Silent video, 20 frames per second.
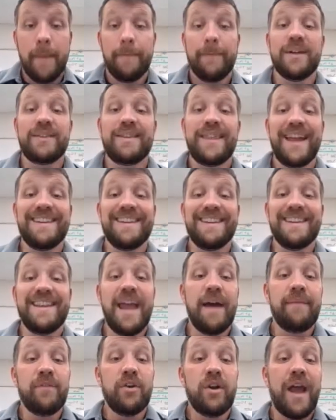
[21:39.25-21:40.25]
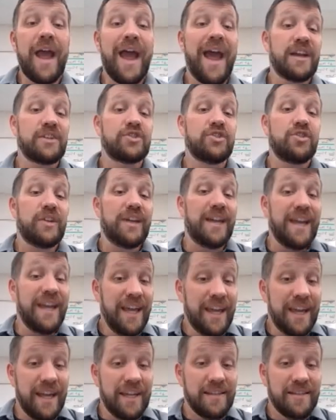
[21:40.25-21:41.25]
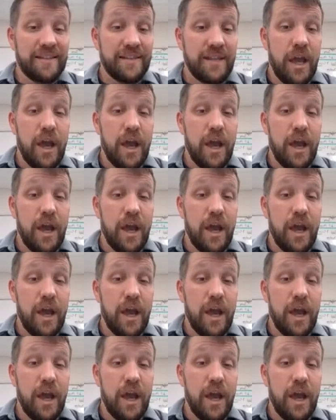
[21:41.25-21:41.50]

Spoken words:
but they never actually hit it